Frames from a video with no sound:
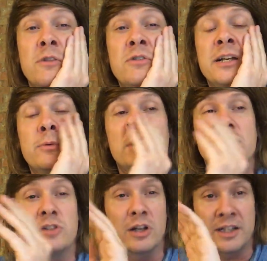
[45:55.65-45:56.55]
I really would. It's
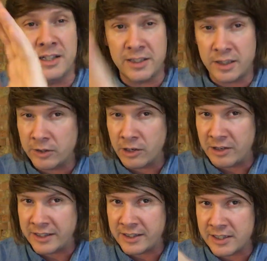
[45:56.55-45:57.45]
got the Indiegogo
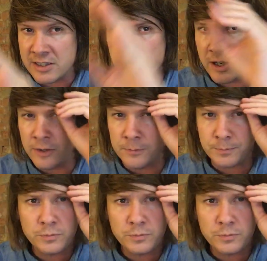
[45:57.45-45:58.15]
link in as well.